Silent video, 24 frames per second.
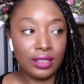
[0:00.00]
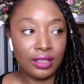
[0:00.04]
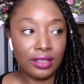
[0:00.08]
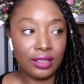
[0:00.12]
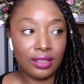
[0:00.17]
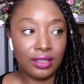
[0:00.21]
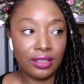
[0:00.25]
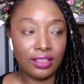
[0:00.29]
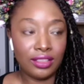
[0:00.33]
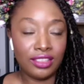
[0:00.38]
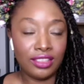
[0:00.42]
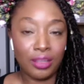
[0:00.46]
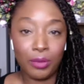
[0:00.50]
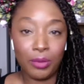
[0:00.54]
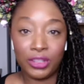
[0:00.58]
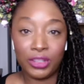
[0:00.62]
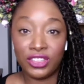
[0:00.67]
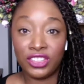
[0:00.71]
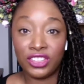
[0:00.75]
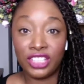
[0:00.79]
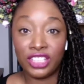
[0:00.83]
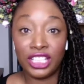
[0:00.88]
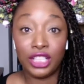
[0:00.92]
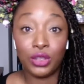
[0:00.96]
someone
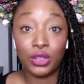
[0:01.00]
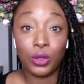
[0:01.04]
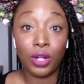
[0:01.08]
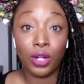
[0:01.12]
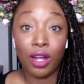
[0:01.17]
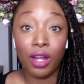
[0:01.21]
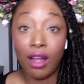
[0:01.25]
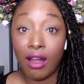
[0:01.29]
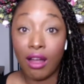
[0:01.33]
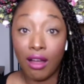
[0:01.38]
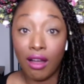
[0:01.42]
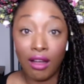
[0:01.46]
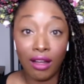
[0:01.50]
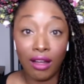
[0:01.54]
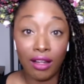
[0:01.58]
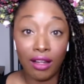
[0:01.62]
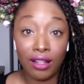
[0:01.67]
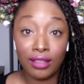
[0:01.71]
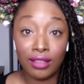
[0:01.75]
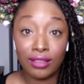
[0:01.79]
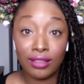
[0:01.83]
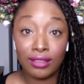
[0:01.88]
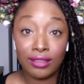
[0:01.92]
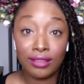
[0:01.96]
stealing your
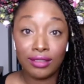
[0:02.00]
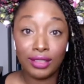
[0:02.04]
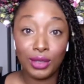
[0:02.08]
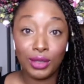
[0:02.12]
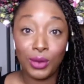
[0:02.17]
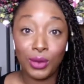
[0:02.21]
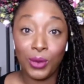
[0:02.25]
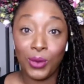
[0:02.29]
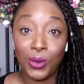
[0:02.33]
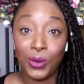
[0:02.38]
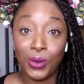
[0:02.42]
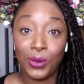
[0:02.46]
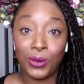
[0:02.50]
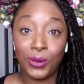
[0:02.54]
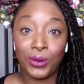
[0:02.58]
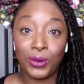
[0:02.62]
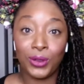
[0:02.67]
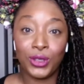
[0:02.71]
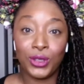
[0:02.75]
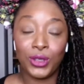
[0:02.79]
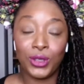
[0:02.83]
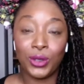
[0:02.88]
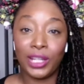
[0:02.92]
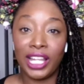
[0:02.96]
car,
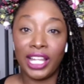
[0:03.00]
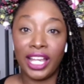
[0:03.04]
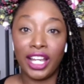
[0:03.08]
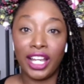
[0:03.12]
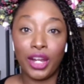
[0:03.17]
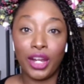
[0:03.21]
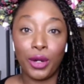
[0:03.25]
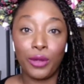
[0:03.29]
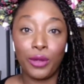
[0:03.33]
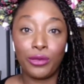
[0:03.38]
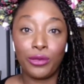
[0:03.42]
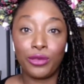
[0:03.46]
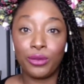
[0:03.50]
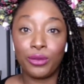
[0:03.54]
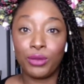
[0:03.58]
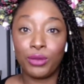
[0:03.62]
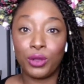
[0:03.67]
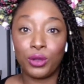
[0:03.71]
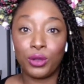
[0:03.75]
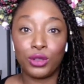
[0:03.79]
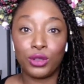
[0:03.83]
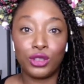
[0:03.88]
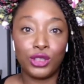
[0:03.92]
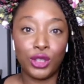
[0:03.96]
or you're let go from
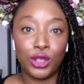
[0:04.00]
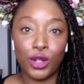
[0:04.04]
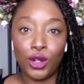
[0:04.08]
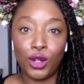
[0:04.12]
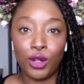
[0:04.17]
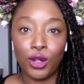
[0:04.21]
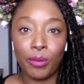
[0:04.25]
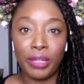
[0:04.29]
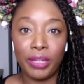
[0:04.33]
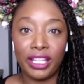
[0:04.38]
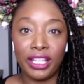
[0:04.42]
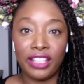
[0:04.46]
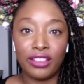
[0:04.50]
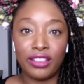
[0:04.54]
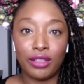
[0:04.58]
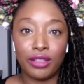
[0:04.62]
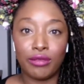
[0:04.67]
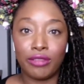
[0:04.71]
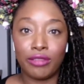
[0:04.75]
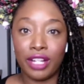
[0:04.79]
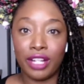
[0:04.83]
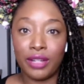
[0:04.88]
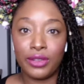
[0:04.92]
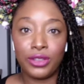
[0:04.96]
your job and it's
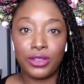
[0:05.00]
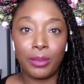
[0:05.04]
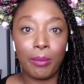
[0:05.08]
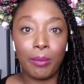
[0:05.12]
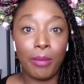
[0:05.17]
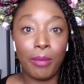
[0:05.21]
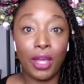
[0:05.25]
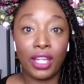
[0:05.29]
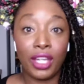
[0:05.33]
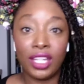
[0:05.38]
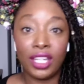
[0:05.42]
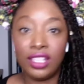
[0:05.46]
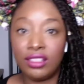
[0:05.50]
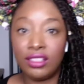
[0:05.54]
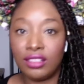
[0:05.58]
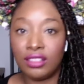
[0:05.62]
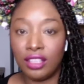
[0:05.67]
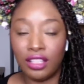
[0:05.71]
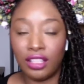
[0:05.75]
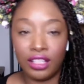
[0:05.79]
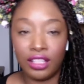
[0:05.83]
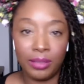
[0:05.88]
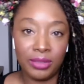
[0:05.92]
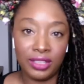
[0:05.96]
around some murky
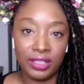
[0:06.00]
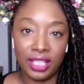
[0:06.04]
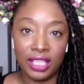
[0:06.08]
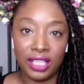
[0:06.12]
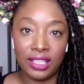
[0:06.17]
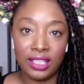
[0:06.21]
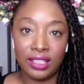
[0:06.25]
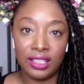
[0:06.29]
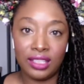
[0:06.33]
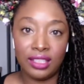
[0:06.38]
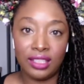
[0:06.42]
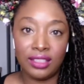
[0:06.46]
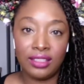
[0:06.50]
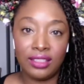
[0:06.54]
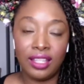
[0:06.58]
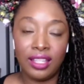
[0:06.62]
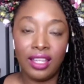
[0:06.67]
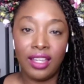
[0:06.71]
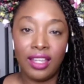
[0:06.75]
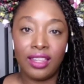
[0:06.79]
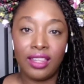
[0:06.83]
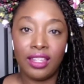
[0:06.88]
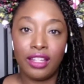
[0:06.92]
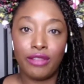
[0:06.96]
circumstances,
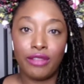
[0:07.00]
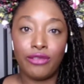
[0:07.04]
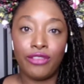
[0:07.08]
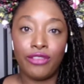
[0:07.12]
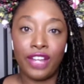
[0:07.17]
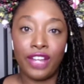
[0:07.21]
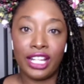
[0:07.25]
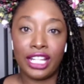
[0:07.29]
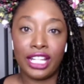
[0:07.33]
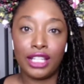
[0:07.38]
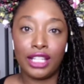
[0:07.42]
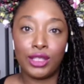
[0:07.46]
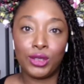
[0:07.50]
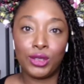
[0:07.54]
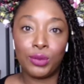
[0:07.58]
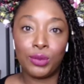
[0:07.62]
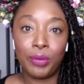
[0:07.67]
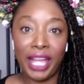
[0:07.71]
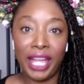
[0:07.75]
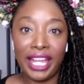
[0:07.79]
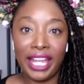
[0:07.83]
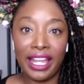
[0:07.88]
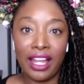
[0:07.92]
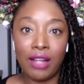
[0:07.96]
then a financial
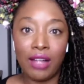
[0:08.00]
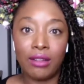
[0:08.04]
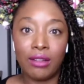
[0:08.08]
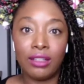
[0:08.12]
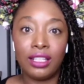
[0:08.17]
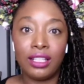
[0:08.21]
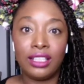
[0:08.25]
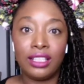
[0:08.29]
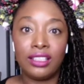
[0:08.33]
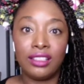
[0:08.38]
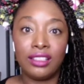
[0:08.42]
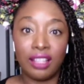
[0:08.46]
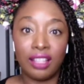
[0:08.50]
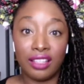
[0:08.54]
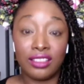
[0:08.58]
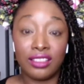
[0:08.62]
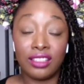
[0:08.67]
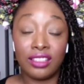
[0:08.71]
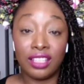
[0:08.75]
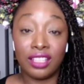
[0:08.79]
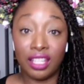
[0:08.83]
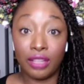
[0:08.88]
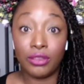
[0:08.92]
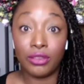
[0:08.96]
payout does
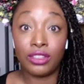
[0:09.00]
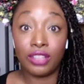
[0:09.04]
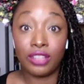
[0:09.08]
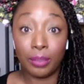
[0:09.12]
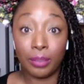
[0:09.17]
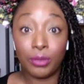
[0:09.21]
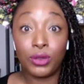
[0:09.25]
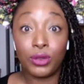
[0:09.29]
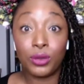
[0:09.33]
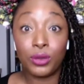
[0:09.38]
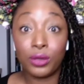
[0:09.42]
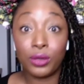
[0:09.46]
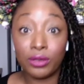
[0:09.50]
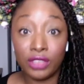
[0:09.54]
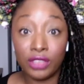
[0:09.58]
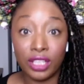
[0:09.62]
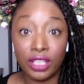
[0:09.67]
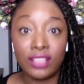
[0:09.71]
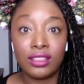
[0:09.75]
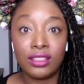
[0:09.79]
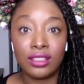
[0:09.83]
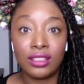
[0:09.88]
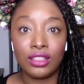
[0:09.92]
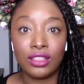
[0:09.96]
give some sort of
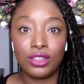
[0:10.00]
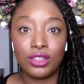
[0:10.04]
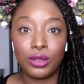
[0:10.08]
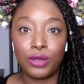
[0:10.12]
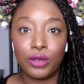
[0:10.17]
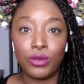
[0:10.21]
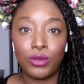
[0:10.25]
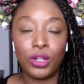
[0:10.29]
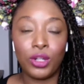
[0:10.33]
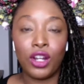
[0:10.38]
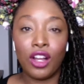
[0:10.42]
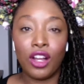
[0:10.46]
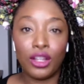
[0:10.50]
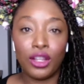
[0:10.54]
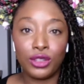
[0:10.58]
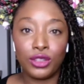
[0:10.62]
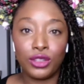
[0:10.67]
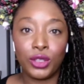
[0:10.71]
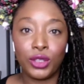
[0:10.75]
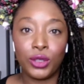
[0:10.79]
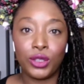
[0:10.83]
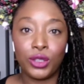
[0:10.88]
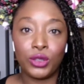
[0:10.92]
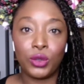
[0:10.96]
justice. So if your car's
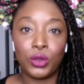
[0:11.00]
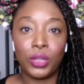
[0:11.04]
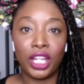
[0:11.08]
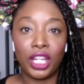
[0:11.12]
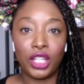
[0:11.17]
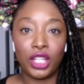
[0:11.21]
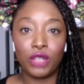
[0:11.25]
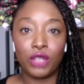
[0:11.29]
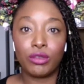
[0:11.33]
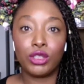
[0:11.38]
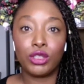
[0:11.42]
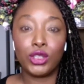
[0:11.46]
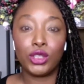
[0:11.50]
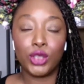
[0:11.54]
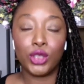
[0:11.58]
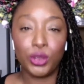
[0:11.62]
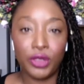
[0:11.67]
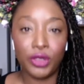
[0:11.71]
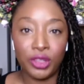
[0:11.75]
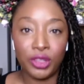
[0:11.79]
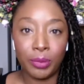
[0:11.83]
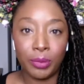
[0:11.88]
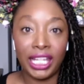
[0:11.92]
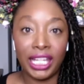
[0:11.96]
stolen, you get your
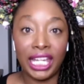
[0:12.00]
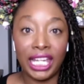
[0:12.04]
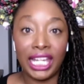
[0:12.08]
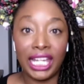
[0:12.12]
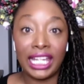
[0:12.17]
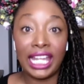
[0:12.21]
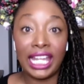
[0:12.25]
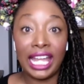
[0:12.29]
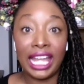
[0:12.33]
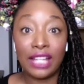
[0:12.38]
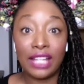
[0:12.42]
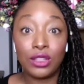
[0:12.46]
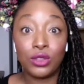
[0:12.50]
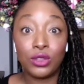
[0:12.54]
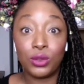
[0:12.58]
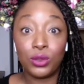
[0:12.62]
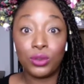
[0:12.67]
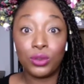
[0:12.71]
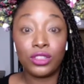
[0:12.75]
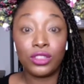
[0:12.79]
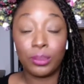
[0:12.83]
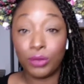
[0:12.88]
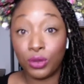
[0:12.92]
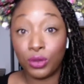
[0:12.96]
insurance back, it can
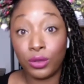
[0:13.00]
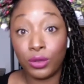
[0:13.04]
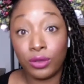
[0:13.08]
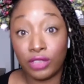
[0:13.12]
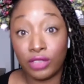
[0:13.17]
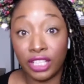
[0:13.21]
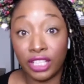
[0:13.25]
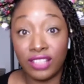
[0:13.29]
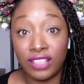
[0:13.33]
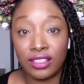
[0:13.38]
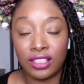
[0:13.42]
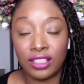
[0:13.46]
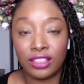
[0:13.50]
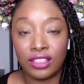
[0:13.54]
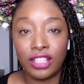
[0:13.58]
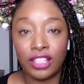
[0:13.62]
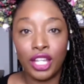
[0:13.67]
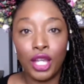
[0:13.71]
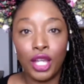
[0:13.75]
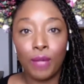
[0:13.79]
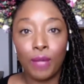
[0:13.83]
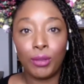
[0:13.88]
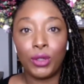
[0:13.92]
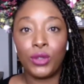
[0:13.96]
do some sort of justice
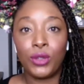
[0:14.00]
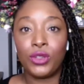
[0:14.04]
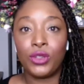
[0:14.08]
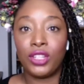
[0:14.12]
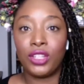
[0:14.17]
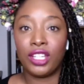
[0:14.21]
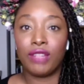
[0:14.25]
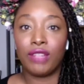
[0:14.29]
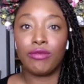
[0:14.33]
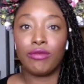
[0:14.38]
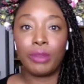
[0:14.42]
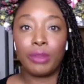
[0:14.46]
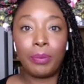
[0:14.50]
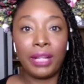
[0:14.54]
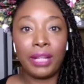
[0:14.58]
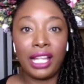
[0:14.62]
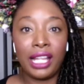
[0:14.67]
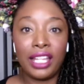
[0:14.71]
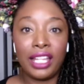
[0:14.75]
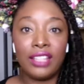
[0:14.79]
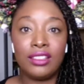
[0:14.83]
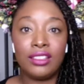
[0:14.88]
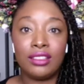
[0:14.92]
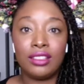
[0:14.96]
because it can
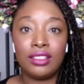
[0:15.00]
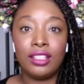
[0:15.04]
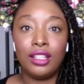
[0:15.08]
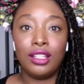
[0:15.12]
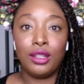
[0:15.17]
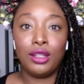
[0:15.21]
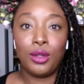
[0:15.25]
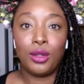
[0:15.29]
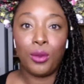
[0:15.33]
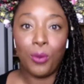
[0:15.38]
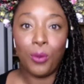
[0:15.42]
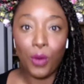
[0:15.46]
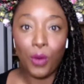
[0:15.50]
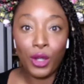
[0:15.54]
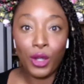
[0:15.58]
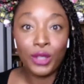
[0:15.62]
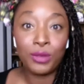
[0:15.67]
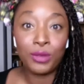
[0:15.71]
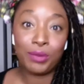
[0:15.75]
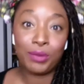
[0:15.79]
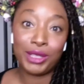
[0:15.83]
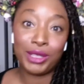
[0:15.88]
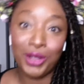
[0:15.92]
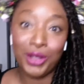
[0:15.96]
replace what
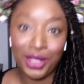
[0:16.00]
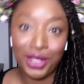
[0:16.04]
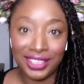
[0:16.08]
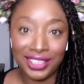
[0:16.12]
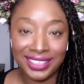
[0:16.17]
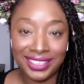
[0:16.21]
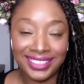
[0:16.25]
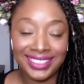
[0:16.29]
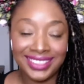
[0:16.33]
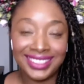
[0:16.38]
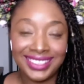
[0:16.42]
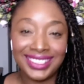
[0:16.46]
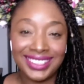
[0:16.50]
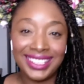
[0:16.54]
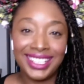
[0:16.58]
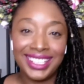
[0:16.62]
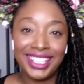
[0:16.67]
has been lost.